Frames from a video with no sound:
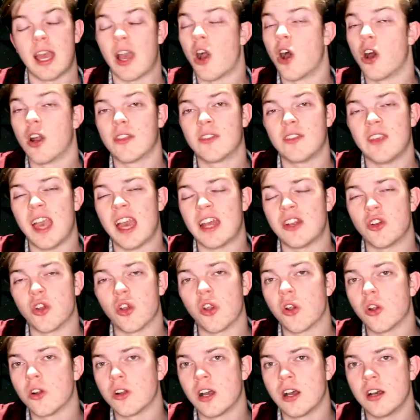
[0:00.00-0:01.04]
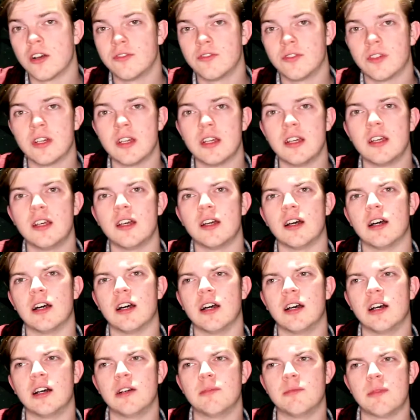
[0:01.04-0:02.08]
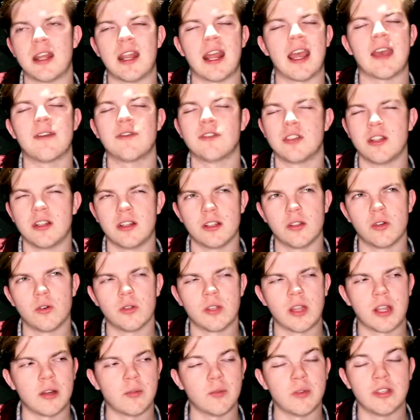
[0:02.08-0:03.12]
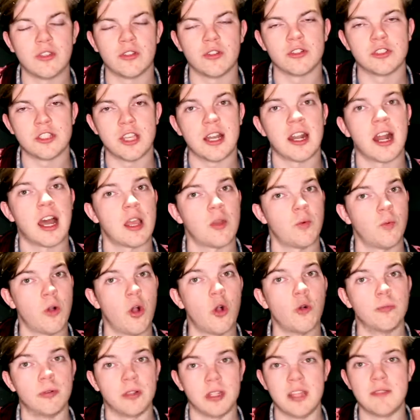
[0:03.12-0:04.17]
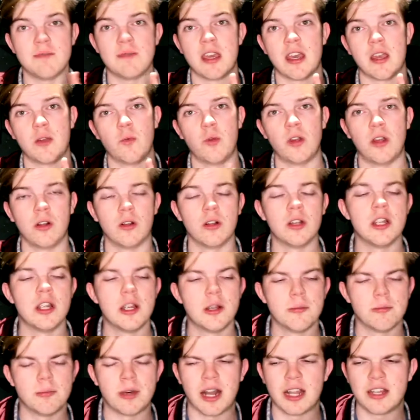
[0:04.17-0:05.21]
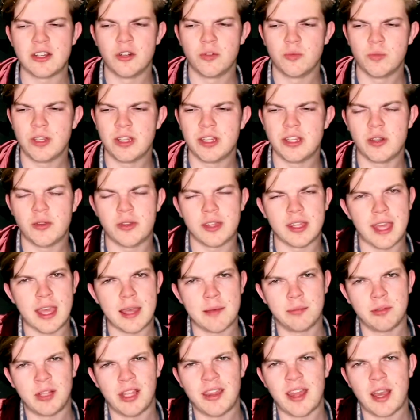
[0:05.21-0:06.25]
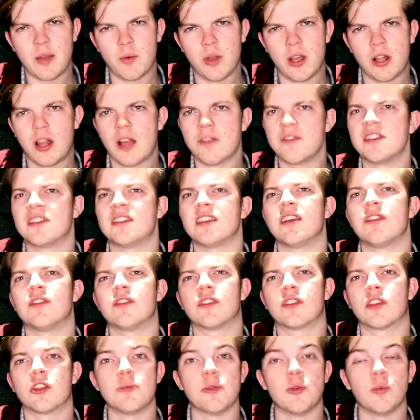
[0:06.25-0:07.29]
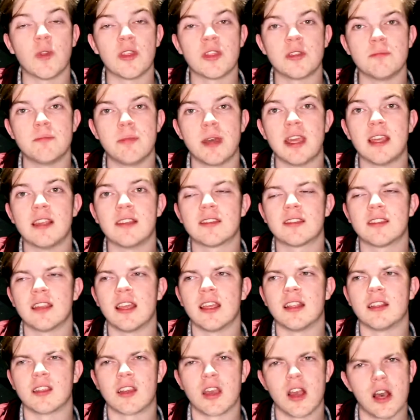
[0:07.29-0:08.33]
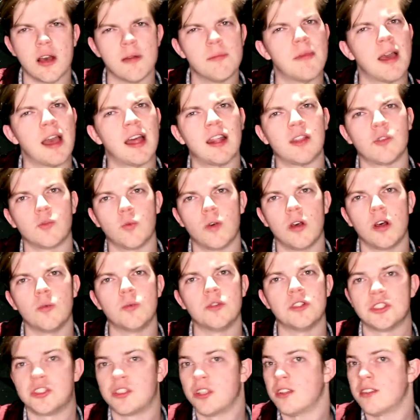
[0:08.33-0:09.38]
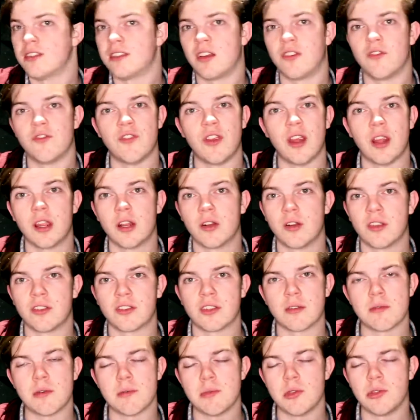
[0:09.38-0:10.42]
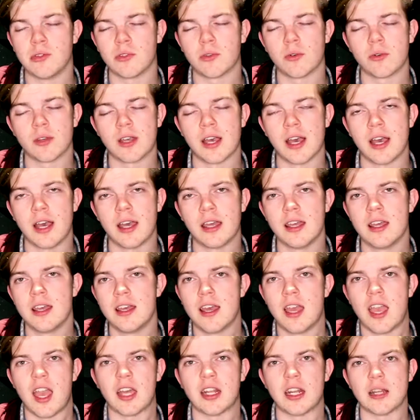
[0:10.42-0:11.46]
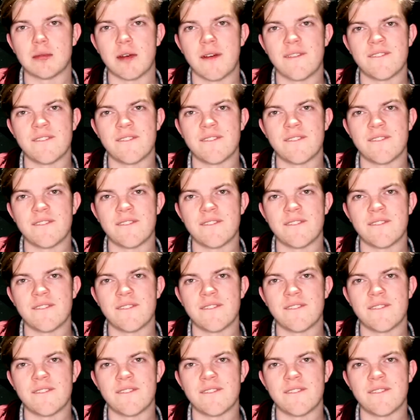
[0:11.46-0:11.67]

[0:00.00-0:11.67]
honestly hadn't heard of, and I haven't done a whole lot of research yet. Oh, believe me, I will. But I don't really know the gameplay that well. Obviously, it's going to be rhythm-based and combat as well, which does sound very interesting. I'm a musical guy, and I'm a